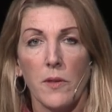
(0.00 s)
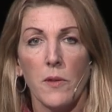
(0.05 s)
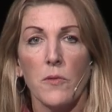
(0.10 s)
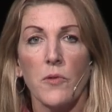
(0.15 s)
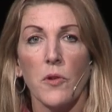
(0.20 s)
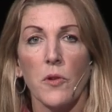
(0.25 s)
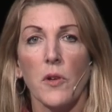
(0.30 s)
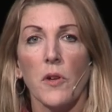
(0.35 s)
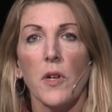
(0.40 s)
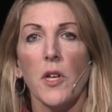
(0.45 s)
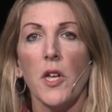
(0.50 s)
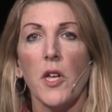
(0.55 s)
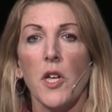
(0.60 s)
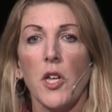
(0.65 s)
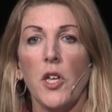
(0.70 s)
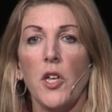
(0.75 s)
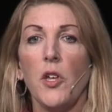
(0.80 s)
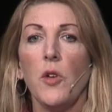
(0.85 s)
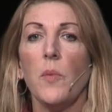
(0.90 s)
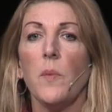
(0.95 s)
Those are
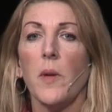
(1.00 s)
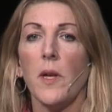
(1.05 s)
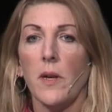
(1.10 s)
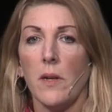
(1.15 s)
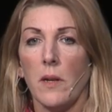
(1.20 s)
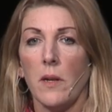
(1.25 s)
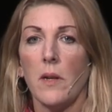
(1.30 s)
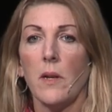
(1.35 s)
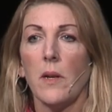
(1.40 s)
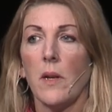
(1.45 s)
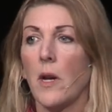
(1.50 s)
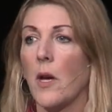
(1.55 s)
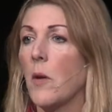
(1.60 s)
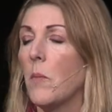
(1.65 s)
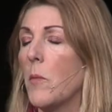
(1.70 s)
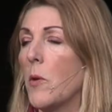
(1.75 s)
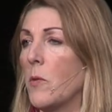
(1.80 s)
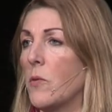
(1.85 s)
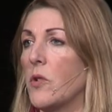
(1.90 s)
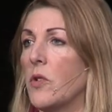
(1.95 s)
human
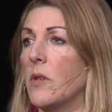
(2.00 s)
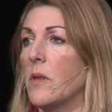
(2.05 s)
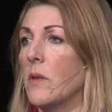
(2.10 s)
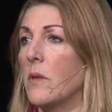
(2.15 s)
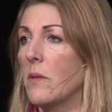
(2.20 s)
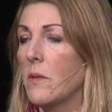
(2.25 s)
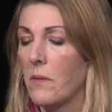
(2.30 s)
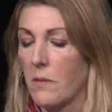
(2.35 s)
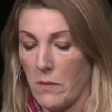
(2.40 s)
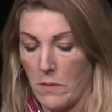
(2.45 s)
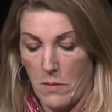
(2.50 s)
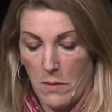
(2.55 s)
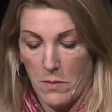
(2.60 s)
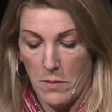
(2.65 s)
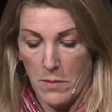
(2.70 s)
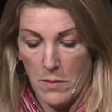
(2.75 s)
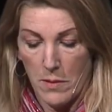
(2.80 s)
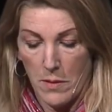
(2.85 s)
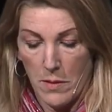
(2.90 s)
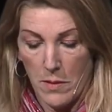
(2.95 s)
emotions.
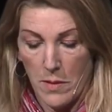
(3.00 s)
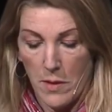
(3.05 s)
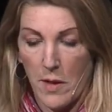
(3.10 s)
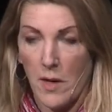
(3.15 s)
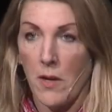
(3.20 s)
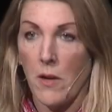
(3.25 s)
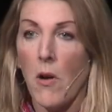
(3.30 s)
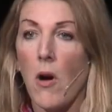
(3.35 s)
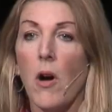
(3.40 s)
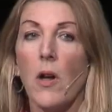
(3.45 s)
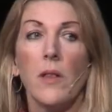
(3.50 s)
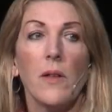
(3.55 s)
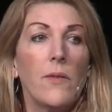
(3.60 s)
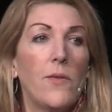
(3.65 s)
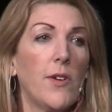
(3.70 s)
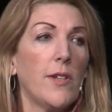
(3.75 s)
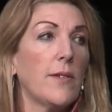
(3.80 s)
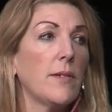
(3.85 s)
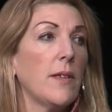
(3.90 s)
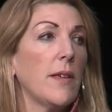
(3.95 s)
And all
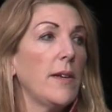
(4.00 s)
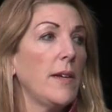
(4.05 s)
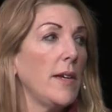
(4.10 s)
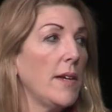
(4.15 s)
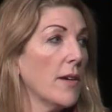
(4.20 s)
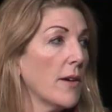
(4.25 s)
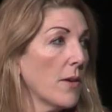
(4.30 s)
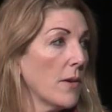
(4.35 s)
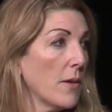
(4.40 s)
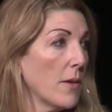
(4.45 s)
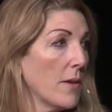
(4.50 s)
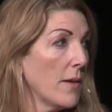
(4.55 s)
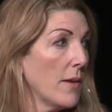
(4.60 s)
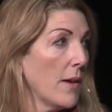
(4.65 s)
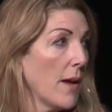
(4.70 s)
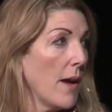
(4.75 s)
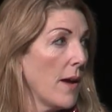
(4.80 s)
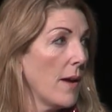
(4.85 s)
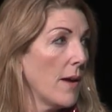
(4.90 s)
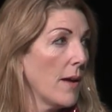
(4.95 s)
of us in
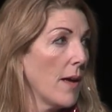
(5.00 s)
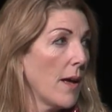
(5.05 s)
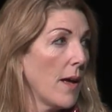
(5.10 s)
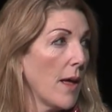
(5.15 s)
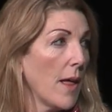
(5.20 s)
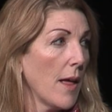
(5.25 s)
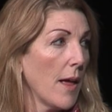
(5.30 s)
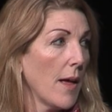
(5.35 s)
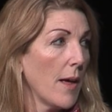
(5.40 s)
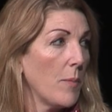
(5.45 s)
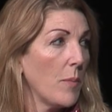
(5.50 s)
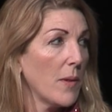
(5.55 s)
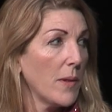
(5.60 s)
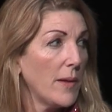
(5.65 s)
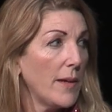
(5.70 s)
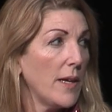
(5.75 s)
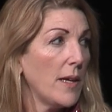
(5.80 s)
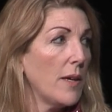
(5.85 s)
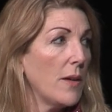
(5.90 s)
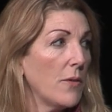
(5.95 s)
here, I
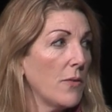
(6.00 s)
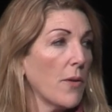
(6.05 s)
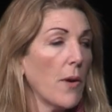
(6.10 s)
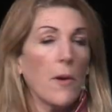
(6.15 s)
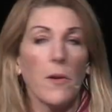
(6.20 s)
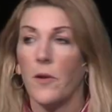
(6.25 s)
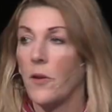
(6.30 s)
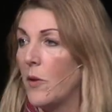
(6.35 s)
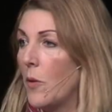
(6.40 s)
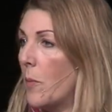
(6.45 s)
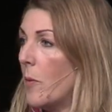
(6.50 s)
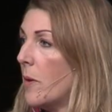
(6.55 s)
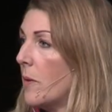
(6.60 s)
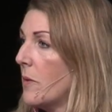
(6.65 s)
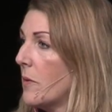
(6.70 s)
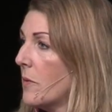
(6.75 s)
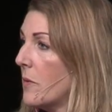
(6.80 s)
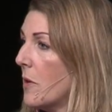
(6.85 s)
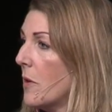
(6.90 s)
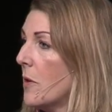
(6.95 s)
believe, are
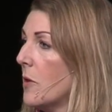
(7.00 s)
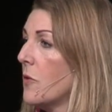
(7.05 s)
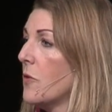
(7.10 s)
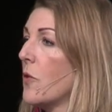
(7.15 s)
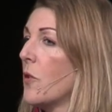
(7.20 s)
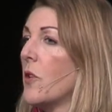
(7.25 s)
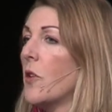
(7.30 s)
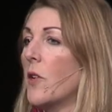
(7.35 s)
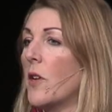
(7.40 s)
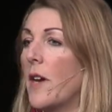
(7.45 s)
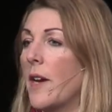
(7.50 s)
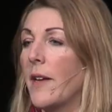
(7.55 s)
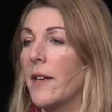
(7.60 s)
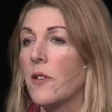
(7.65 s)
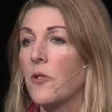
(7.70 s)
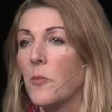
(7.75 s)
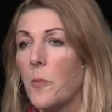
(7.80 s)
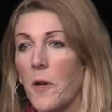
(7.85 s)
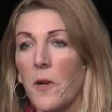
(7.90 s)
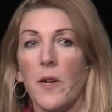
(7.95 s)
humans. So you're going to
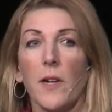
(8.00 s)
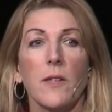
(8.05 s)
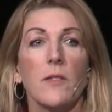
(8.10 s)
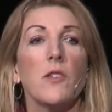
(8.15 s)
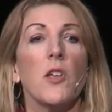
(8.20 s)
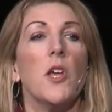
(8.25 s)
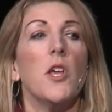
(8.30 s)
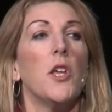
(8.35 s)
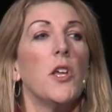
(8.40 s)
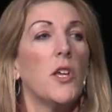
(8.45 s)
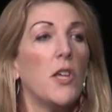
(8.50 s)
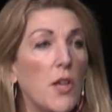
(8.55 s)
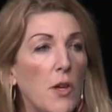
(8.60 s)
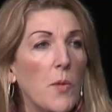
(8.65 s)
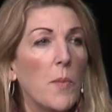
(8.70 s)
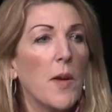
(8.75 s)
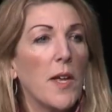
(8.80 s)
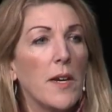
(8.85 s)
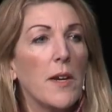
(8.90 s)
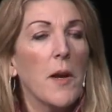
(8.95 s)
experience
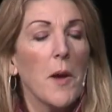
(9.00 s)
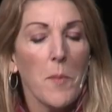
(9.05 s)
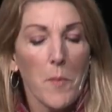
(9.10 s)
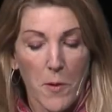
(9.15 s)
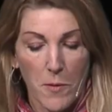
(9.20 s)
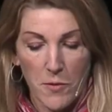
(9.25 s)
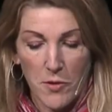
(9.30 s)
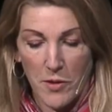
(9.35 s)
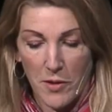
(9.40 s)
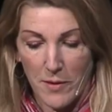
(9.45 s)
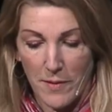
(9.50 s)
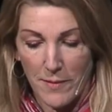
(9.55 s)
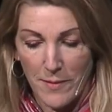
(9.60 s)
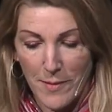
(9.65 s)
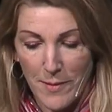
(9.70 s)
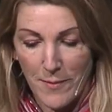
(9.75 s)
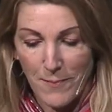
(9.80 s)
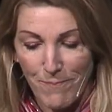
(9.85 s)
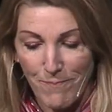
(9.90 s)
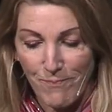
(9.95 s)
human
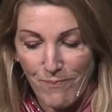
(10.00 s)
emotions.